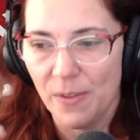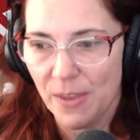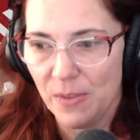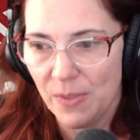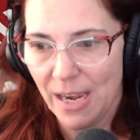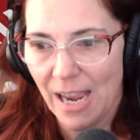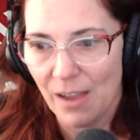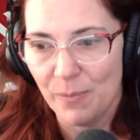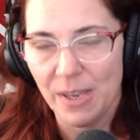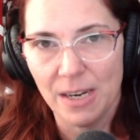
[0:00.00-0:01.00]
and then they
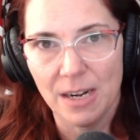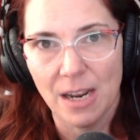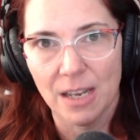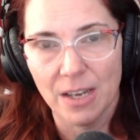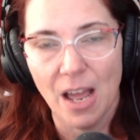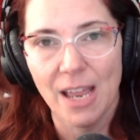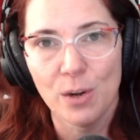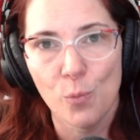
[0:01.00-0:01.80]
have been aligned